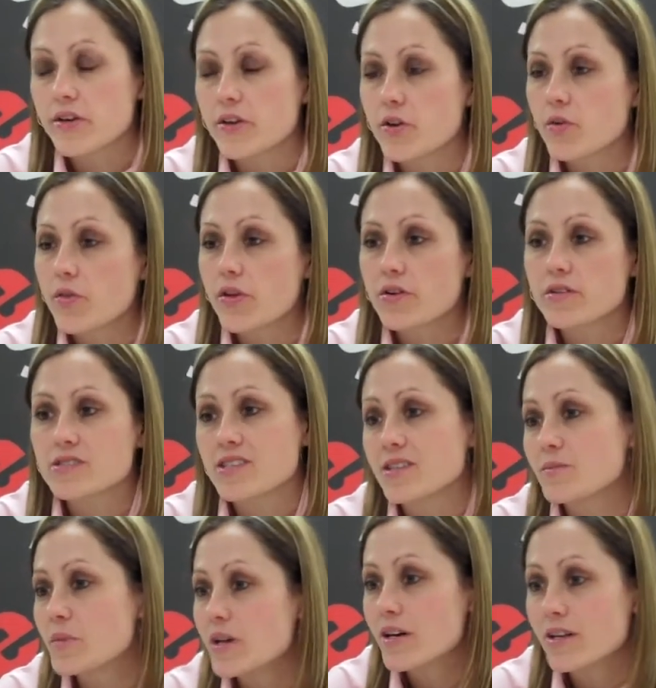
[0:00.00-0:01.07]
You know, they're a
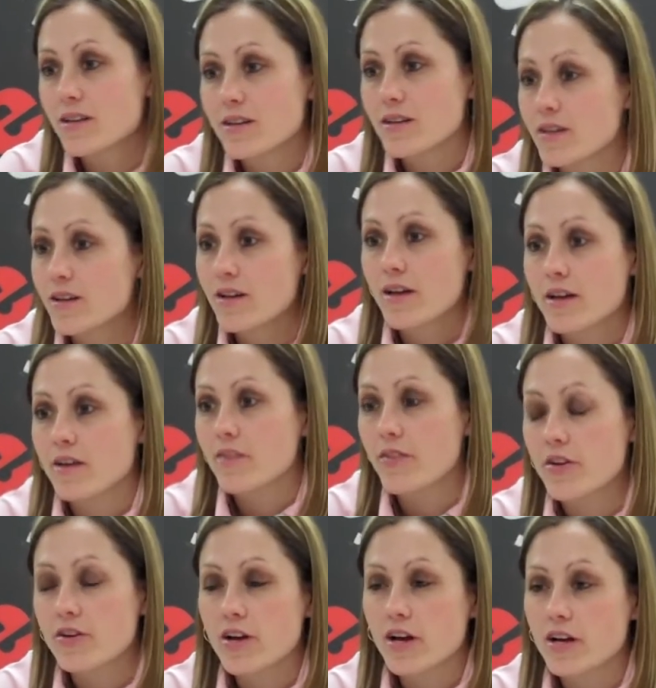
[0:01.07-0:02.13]
team that
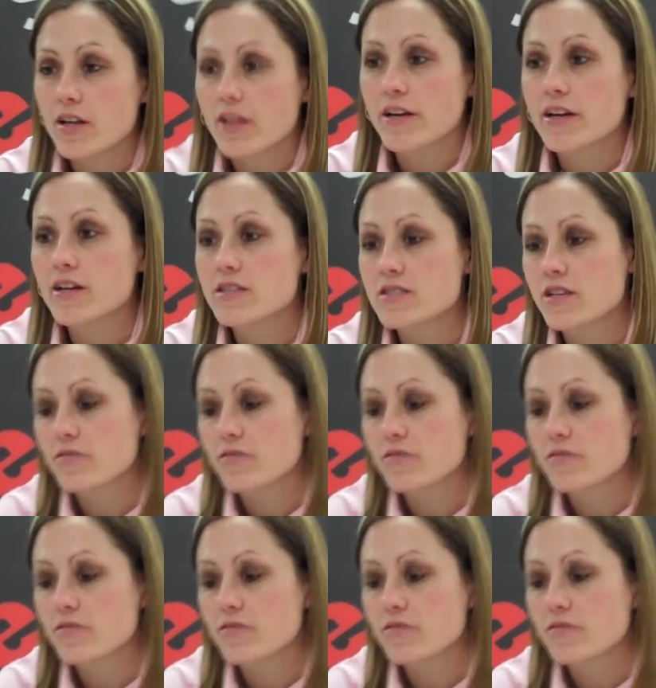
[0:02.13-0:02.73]
they're kind of like us.